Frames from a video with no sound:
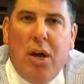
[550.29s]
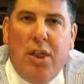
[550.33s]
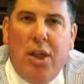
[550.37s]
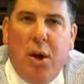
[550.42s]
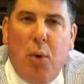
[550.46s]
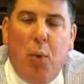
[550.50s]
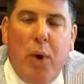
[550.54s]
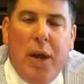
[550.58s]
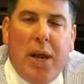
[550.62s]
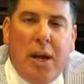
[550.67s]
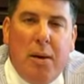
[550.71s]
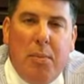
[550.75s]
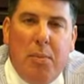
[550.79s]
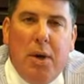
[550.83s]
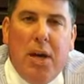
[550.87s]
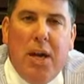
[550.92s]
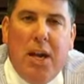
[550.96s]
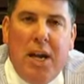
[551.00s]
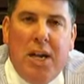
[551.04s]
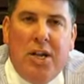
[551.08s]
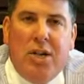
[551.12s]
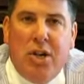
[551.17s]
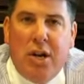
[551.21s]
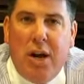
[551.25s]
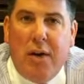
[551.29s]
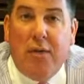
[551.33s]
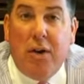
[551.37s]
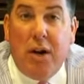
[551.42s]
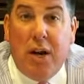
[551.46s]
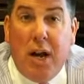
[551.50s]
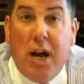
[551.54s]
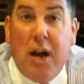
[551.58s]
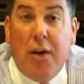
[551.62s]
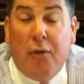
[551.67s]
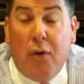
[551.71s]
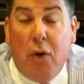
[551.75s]
that we can be each and every
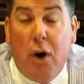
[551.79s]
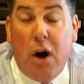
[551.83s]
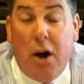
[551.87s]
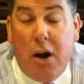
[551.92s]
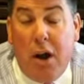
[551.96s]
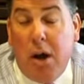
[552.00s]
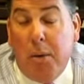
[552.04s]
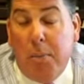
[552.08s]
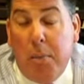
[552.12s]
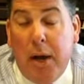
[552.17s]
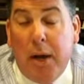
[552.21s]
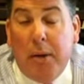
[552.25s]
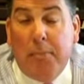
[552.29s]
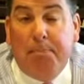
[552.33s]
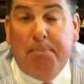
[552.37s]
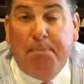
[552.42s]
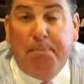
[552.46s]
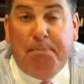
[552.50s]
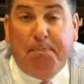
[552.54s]
day for our young men.